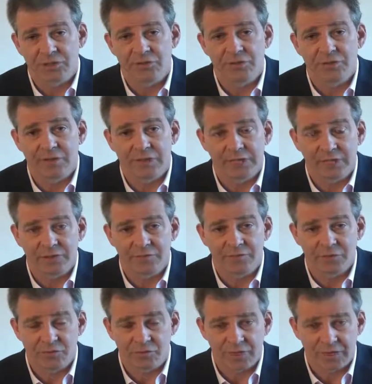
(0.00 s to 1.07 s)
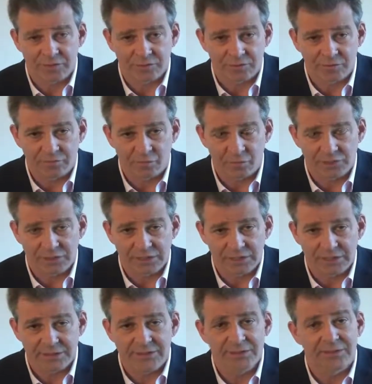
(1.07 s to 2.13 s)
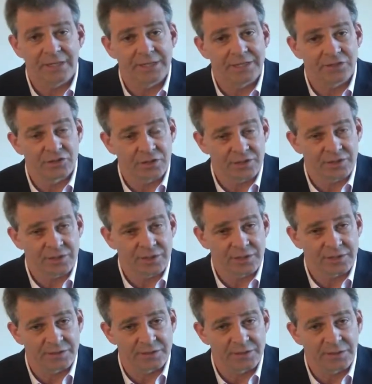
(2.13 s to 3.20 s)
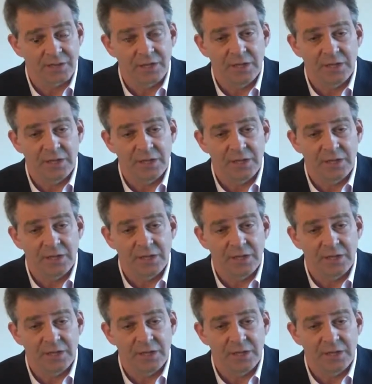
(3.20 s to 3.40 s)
in the end of 2014 stating just this,